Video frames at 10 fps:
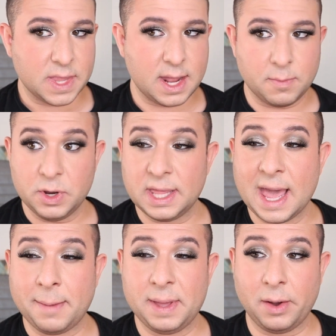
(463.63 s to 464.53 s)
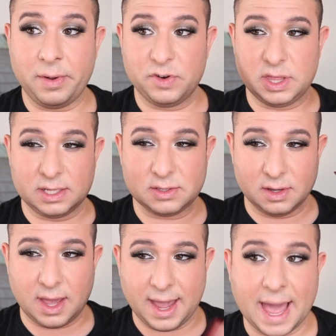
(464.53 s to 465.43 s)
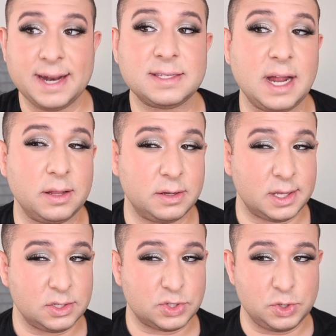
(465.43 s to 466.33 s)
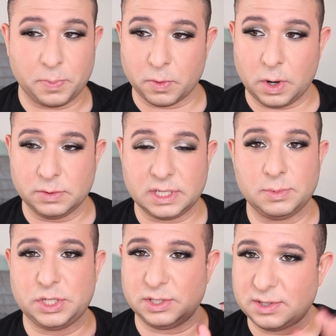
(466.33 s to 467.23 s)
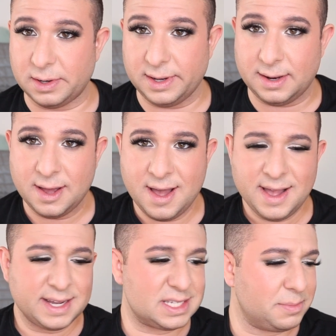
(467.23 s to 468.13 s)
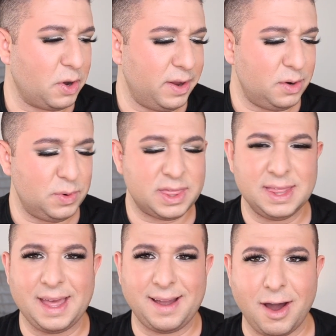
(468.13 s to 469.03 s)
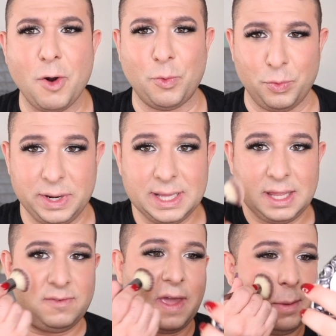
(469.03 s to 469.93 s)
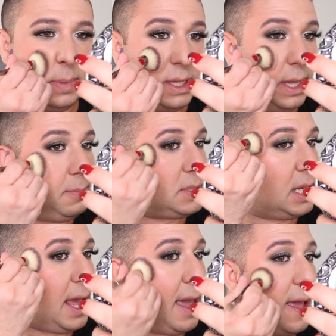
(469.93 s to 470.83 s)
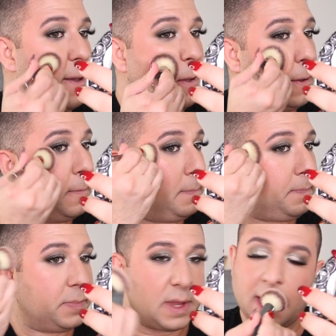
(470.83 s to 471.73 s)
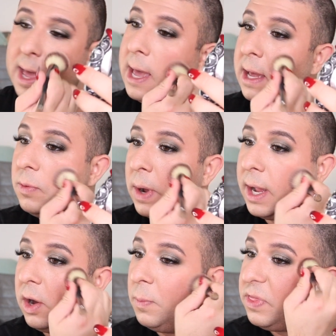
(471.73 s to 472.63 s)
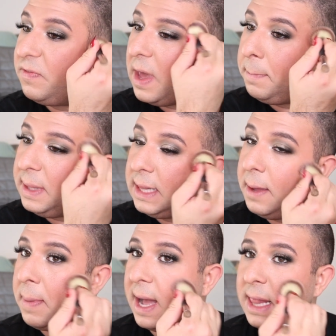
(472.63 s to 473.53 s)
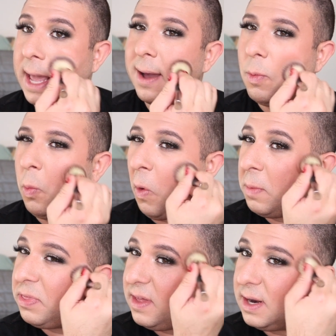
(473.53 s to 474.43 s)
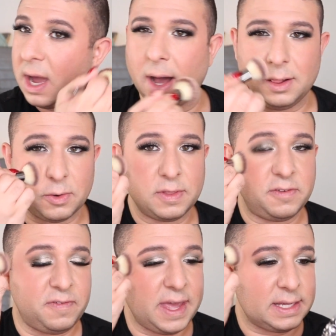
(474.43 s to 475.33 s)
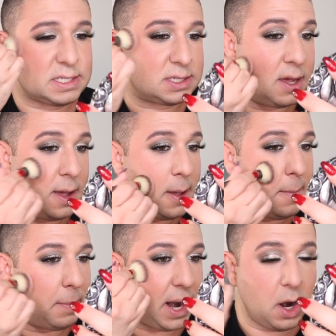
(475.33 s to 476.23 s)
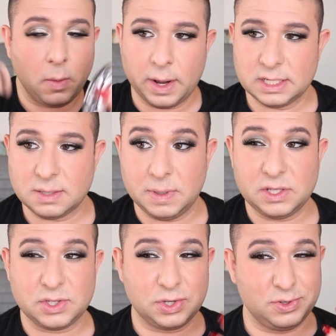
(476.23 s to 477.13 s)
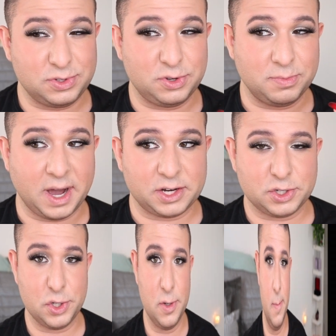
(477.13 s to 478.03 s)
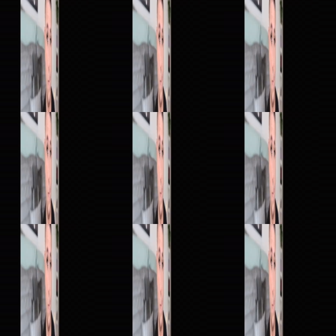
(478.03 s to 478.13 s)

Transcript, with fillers: And I'm really happy how everything's looking. And it's not looking super rosy, which is good, because I'm going in with in like a really vampy lip today. And when I go in with a vampy lip, I like warmth and color in the face, but I don't want it to be too, too much.